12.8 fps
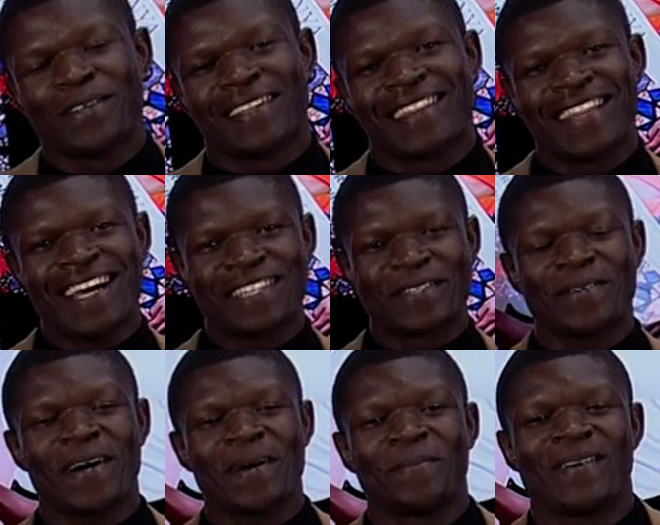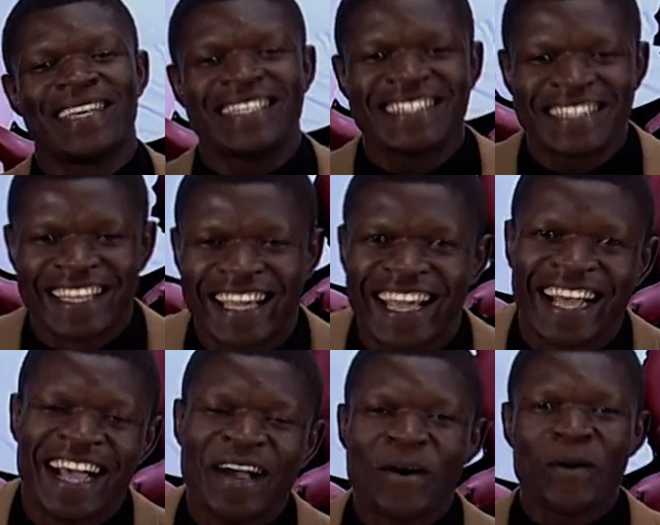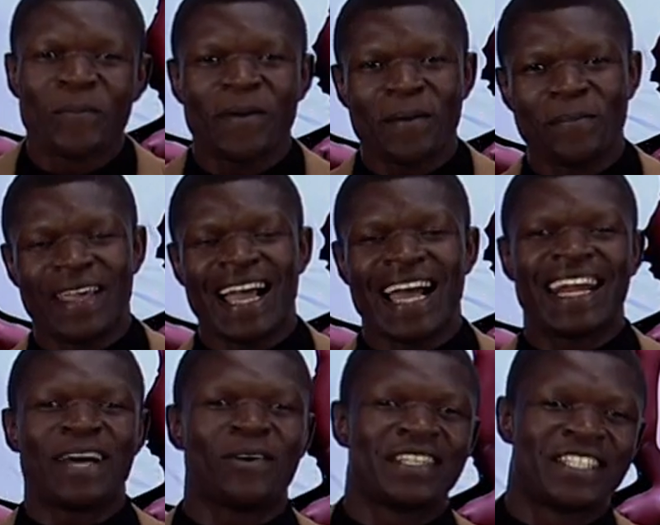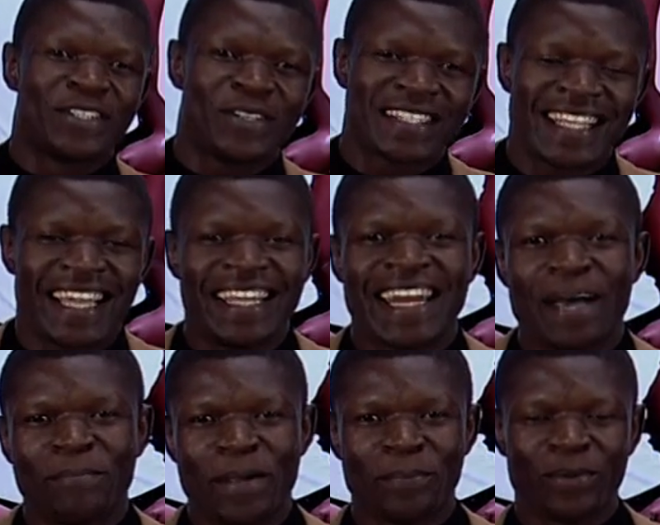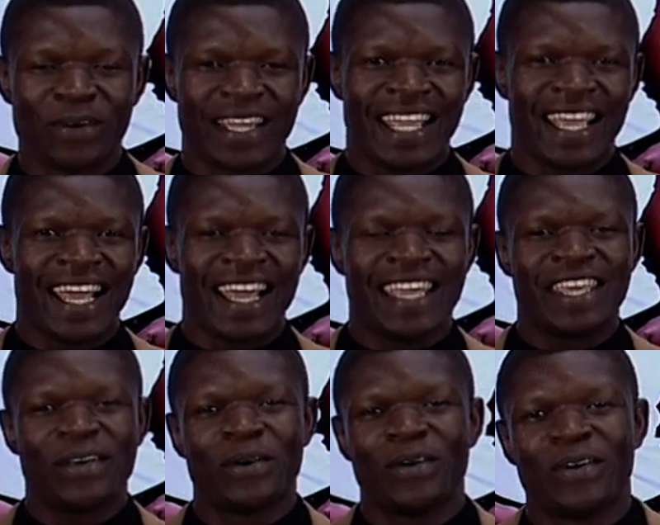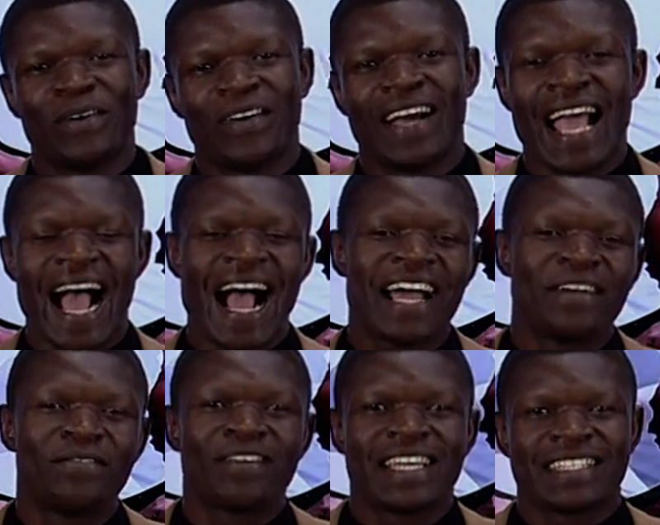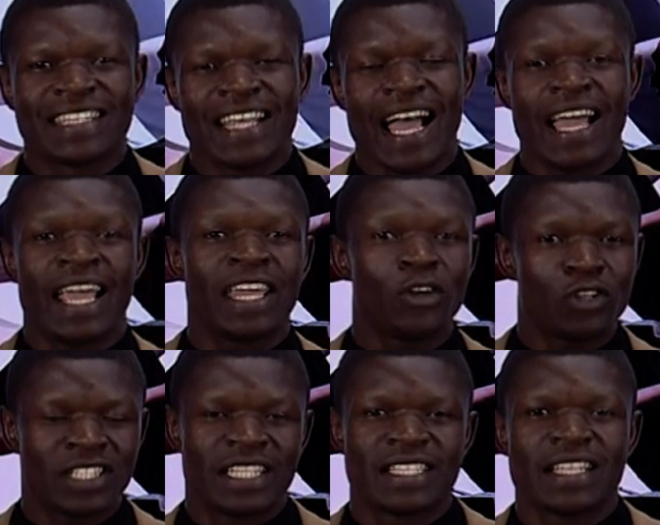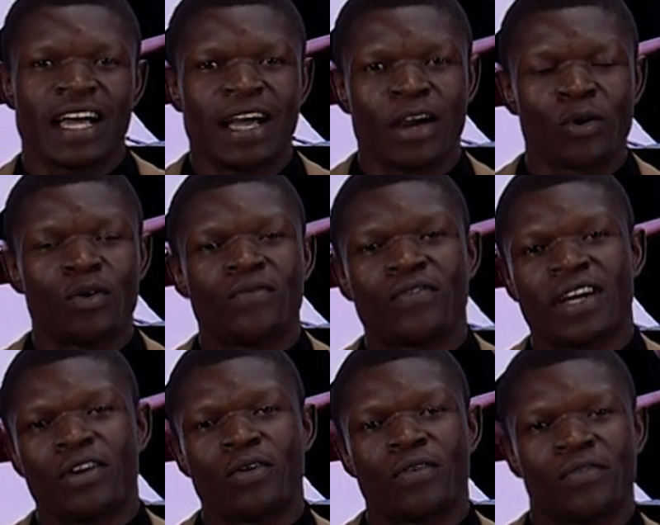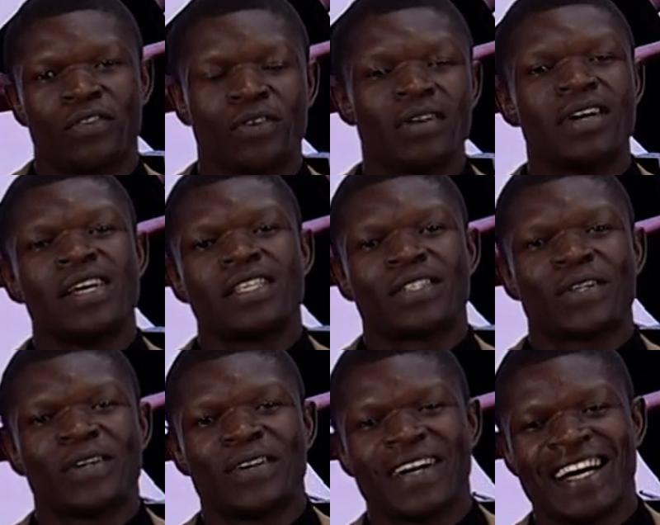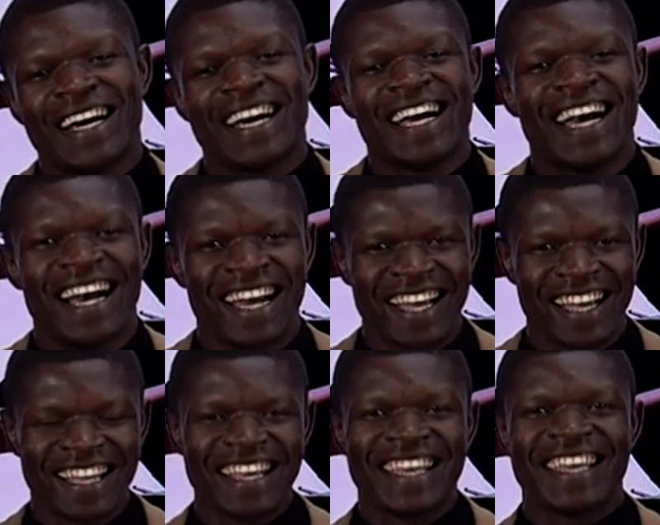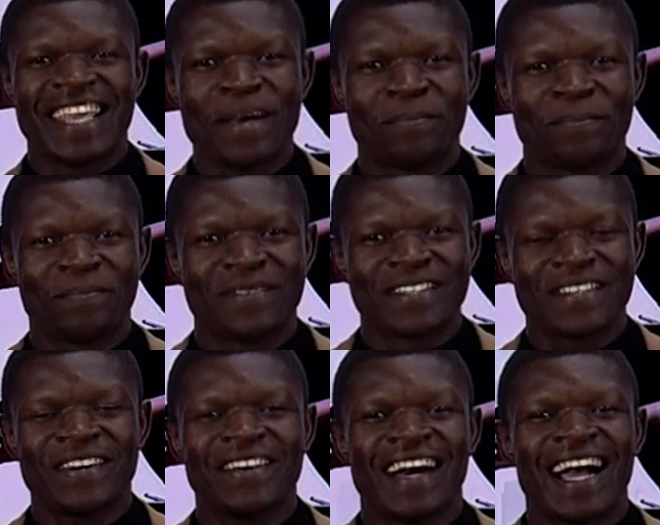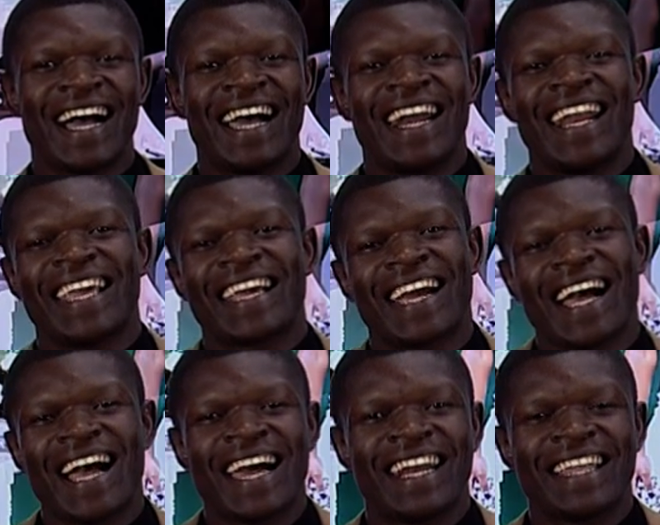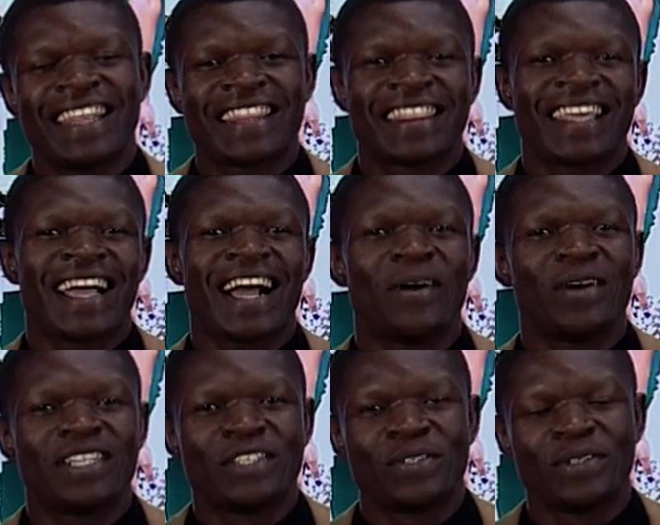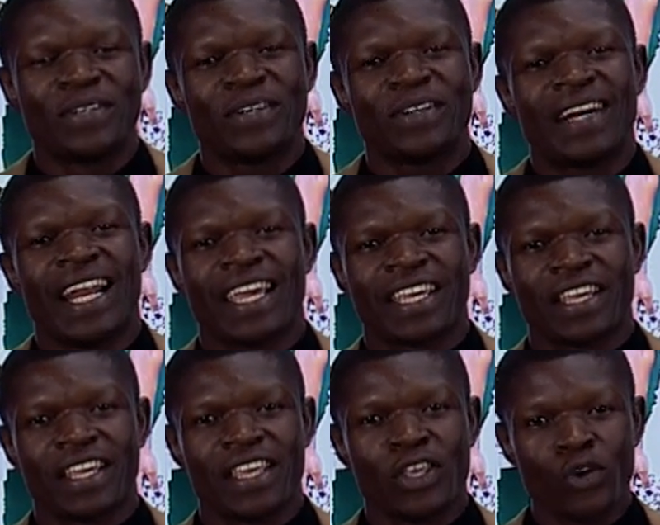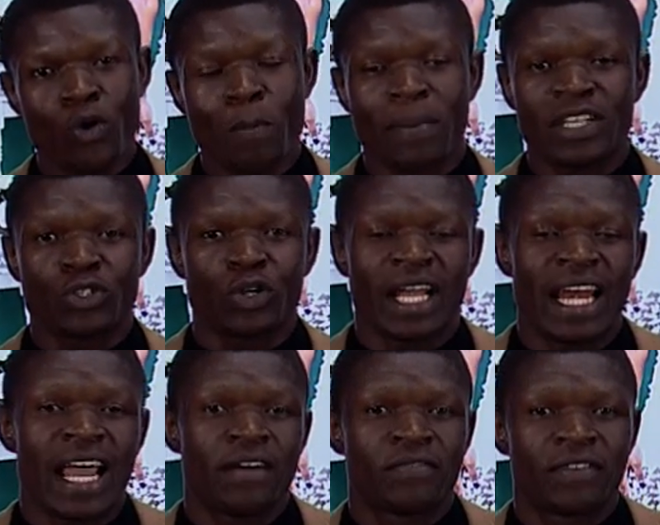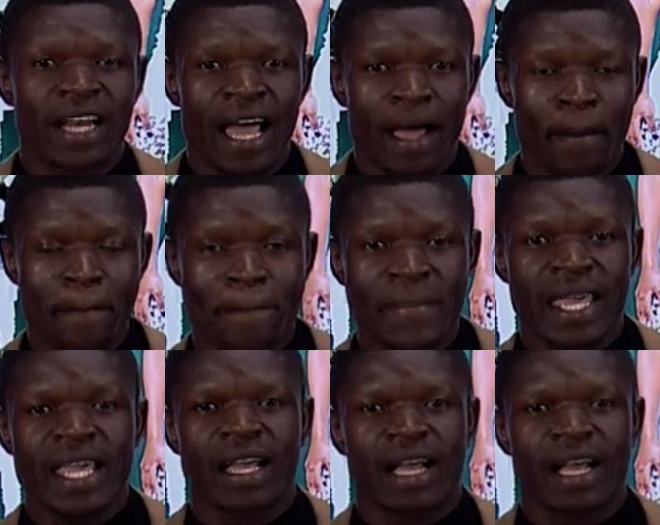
that's so amazing. Hope anawachio sahi na amepokea hiyo advice. I know she's a good friend of you. So, yep. So, like another thing I want to know, like you personally, after being